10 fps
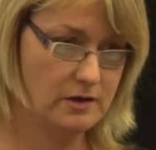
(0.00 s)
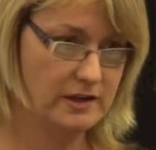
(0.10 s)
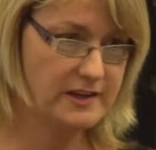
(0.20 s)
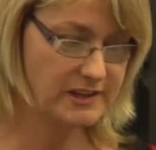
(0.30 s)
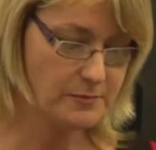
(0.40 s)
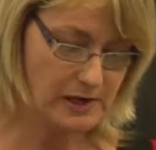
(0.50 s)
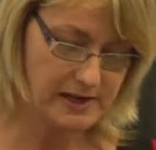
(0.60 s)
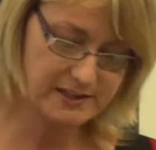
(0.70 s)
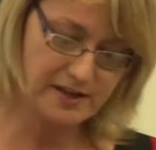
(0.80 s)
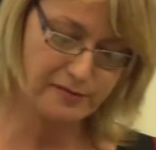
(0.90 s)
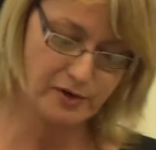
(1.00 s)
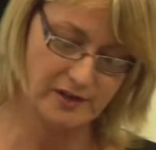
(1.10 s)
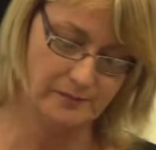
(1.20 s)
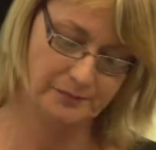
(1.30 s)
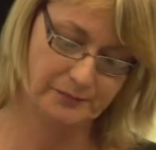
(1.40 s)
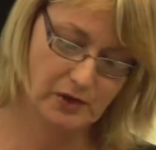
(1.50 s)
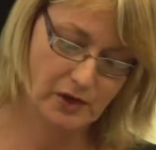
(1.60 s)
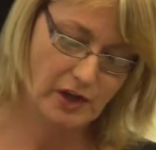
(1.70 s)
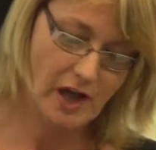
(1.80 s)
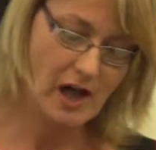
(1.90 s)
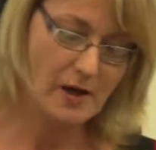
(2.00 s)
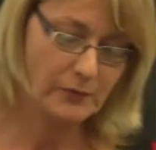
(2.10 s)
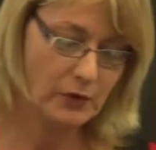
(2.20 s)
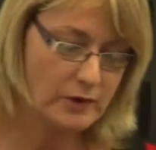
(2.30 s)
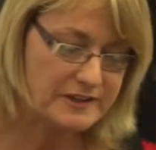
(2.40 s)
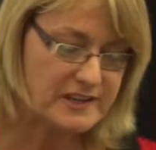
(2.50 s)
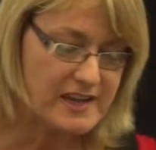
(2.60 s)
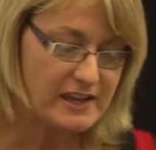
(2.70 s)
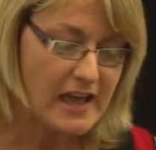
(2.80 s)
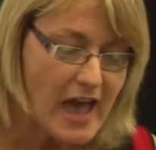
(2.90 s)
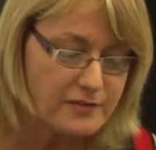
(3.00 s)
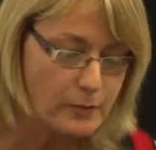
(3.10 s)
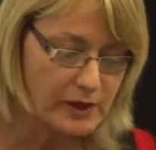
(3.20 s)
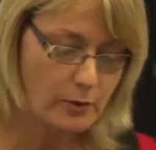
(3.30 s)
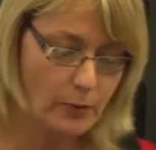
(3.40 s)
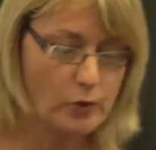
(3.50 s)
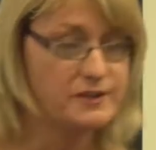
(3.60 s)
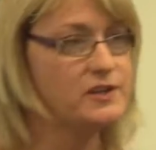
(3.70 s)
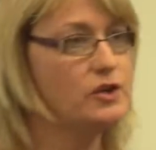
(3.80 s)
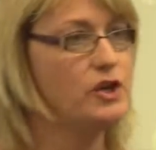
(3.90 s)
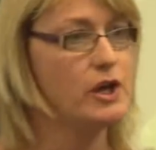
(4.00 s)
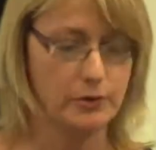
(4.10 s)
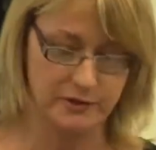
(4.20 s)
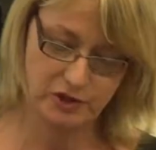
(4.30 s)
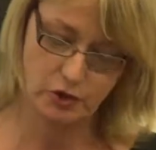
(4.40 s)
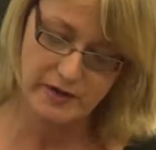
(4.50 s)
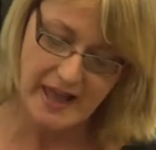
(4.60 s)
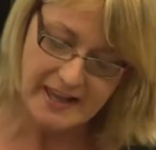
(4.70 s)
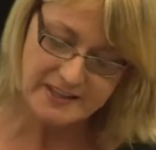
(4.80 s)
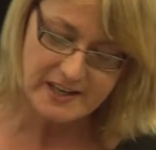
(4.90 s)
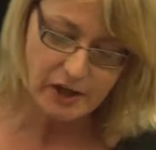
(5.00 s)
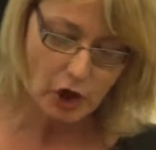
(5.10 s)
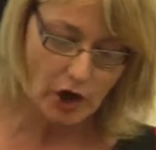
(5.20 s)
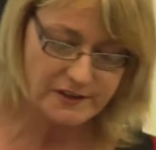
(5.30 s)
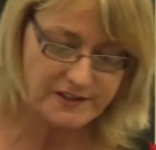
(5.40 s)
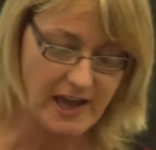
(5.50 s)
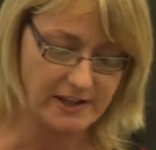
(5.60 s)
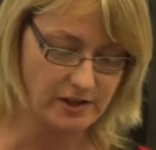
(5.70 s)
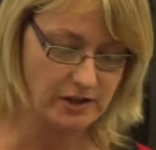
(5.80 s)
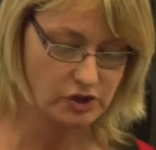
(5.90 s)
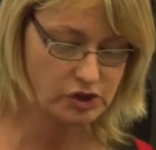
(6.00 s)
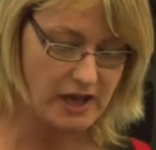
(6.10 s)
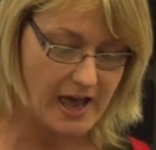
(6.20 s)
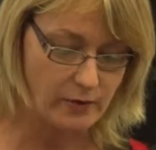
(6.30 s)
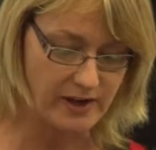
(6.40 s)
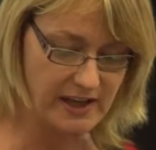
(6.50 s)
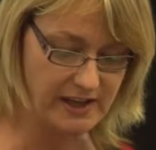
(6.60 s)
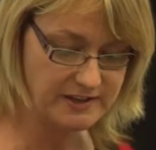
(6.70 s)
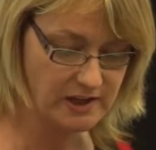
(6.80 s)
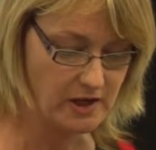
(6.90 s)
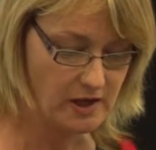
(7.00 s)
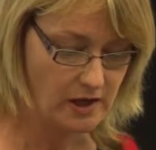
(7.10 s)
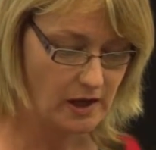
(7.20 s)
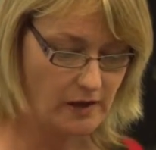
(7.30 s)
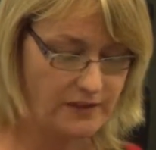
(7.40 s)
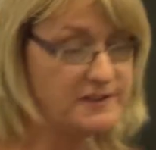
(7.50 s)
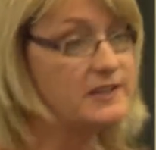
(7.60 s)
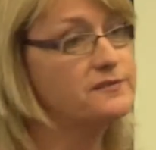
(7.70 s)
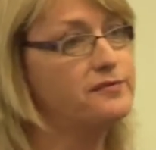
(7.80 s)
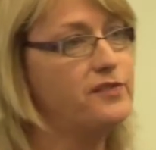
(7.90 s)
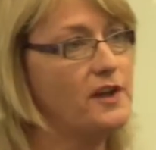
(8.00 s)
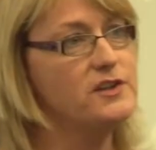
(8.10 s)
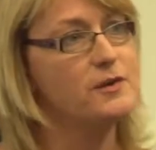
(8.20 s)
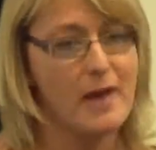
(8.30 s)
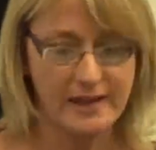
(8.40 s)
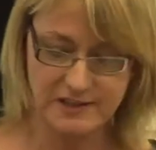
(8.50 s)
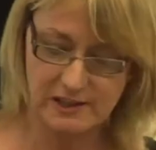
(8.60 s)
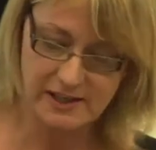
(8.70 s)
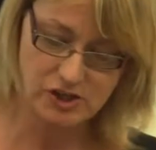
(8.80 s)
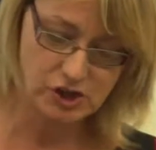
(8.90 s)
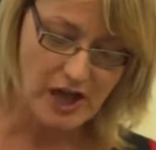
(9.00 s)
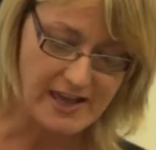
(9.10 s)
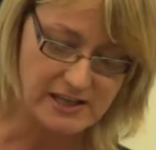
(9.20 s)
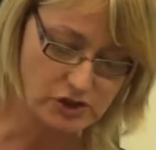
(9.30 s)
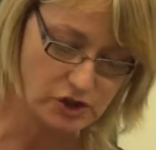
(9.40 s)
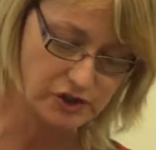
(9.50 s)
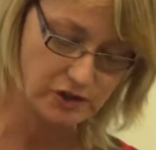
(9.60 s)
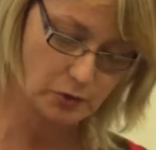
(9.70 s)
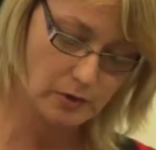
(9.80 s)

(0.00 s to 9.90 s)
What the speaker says: is completely different. We're seeing everybody reporting the news, creating content, sharing it. This has fundamentally changed the